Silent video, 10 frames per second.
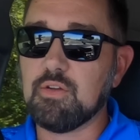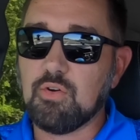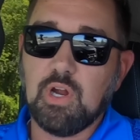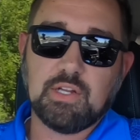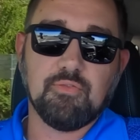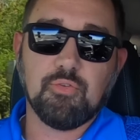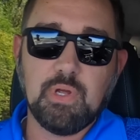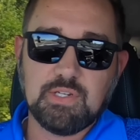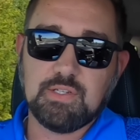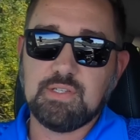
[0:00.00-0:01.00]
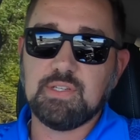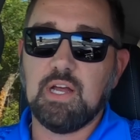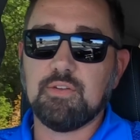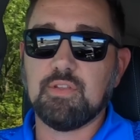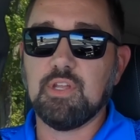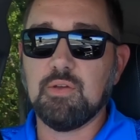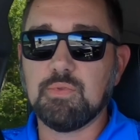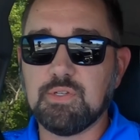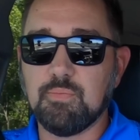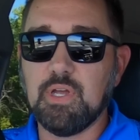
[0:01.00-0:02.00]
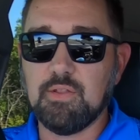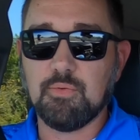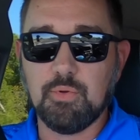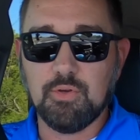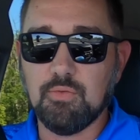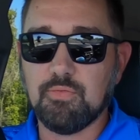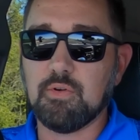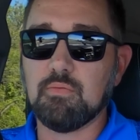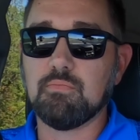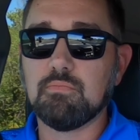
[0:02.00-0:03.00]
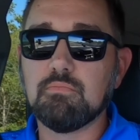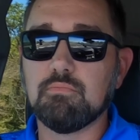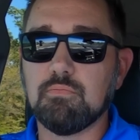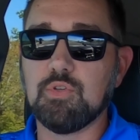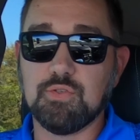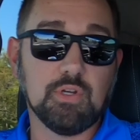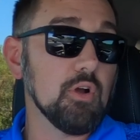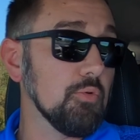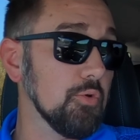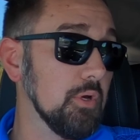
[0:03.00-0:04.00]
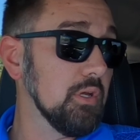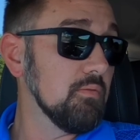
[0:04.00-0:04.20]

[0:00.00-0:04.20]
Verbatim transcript: correct information sent out to them to pay their bill for using our roadway.